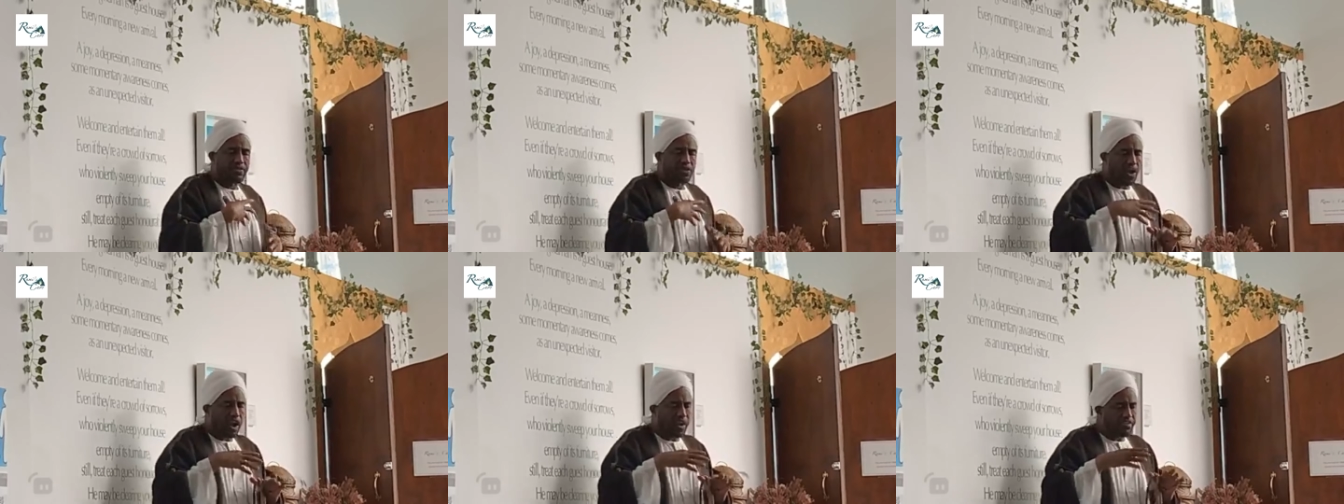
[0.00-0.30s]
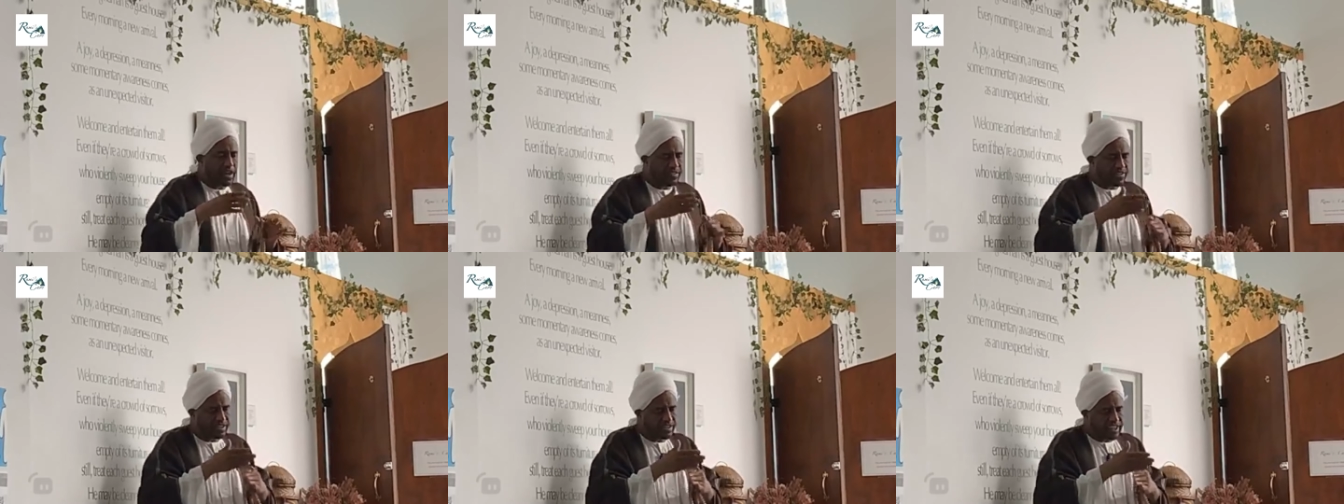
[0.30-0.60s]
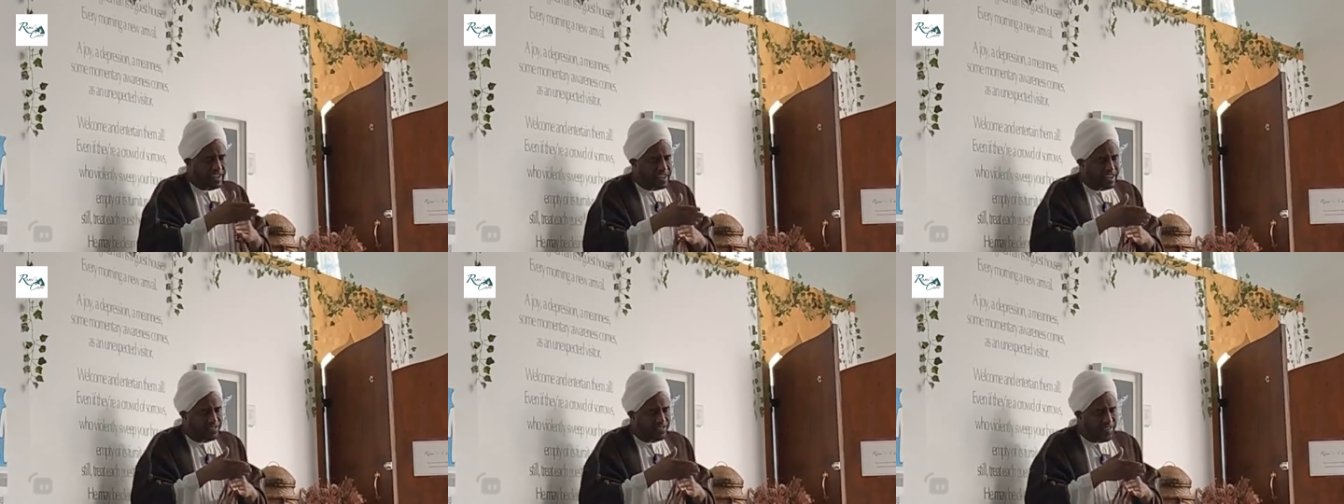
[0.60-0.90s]
if you have never
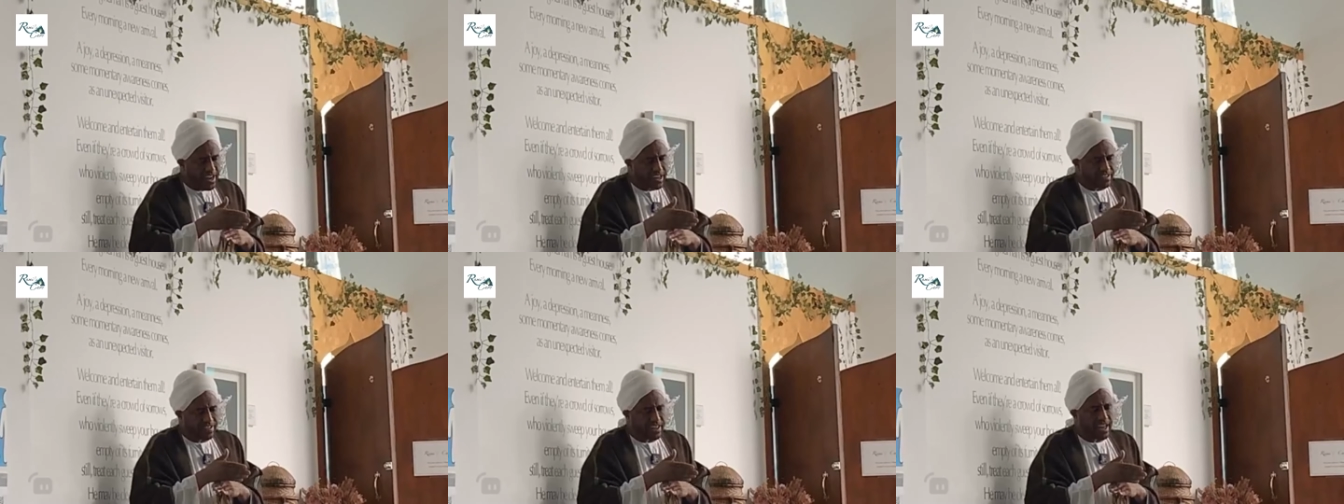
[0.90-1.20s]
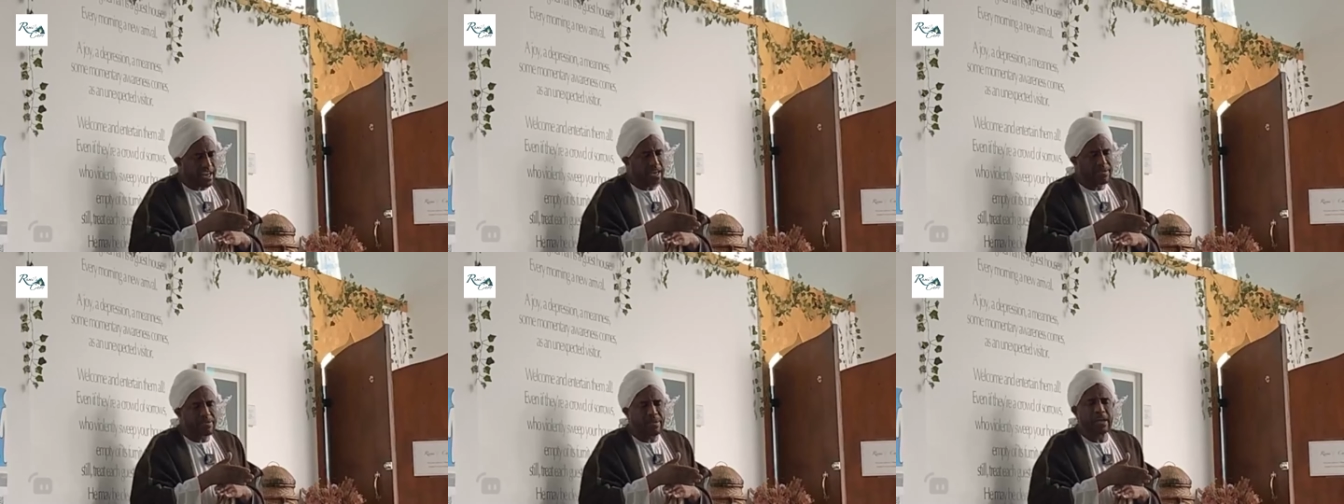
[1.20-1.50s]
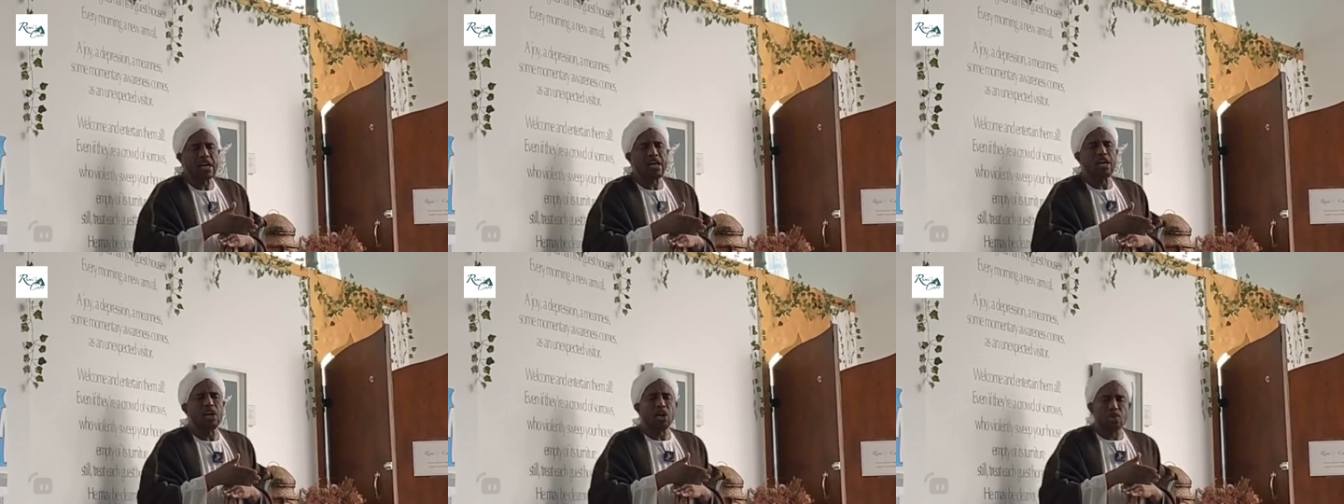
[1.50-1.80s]
sacrificed an
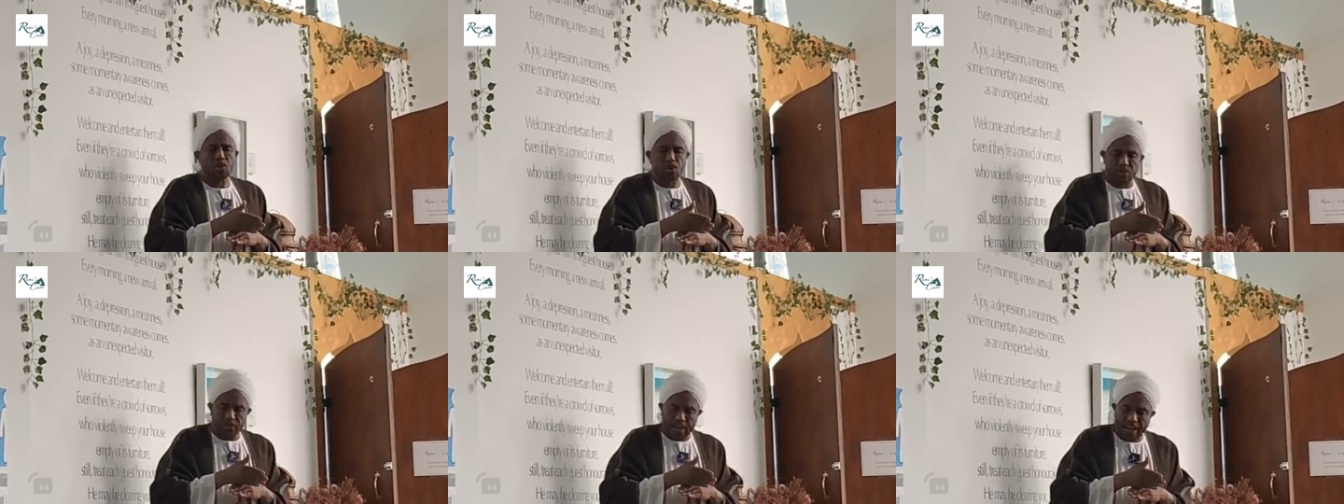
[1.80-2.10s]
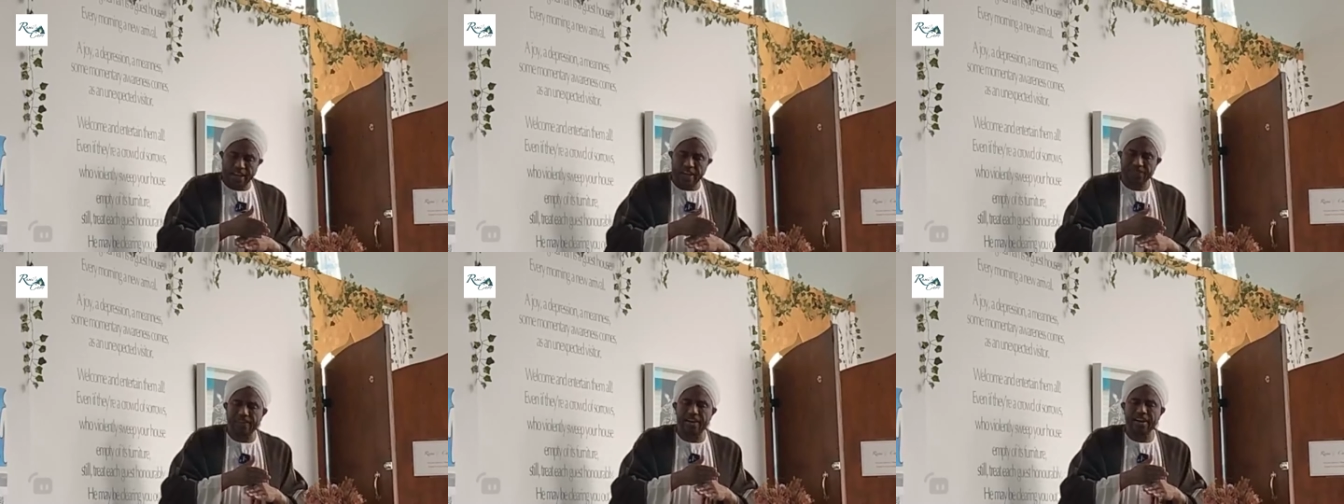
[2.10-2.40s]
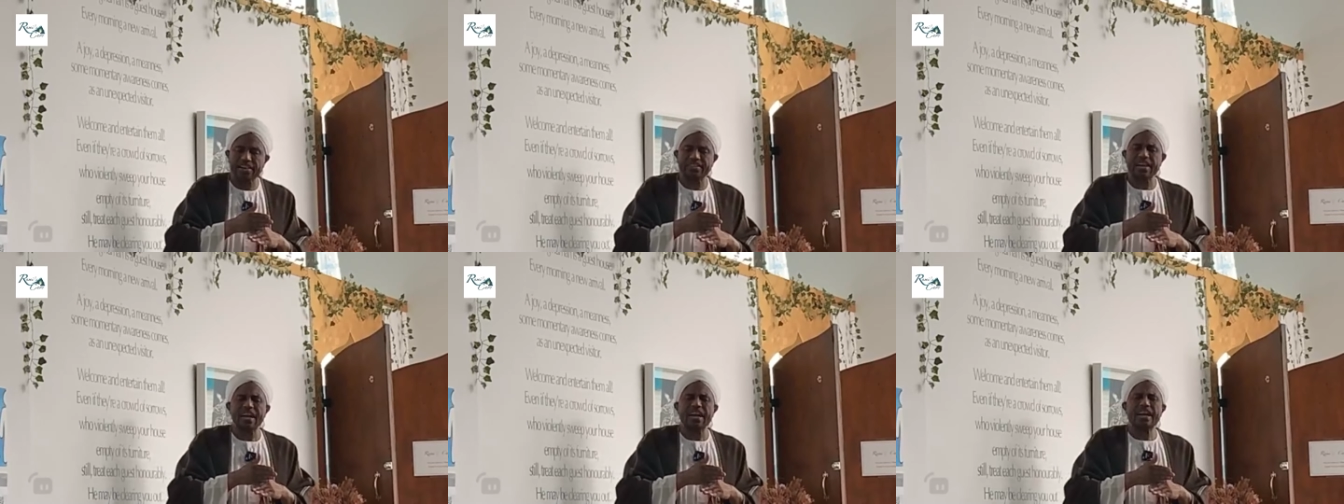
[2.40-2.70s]
animal, do
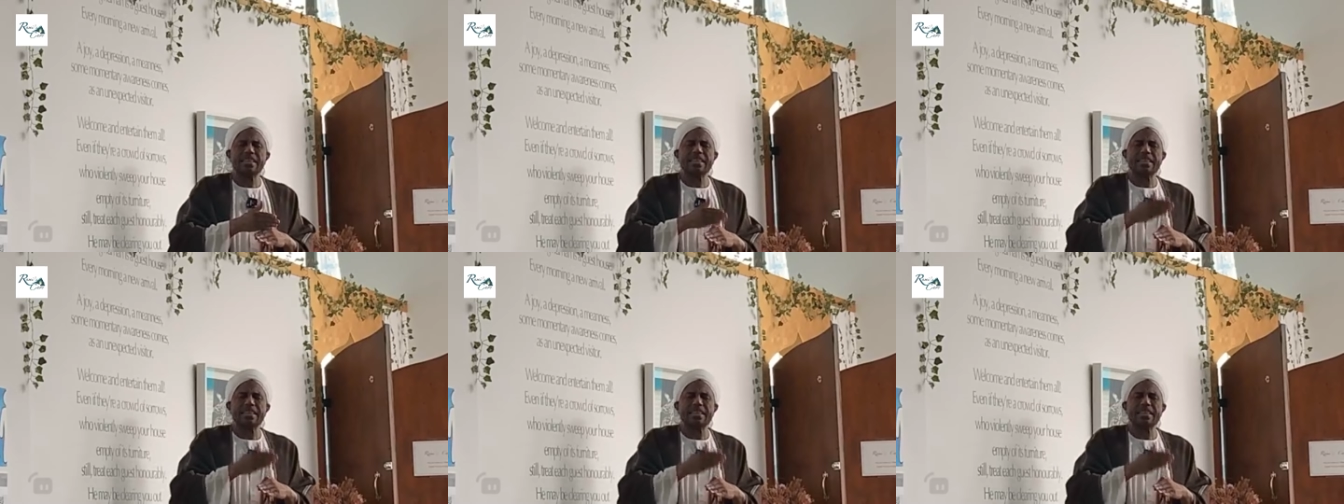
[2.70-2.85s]
sacrifice.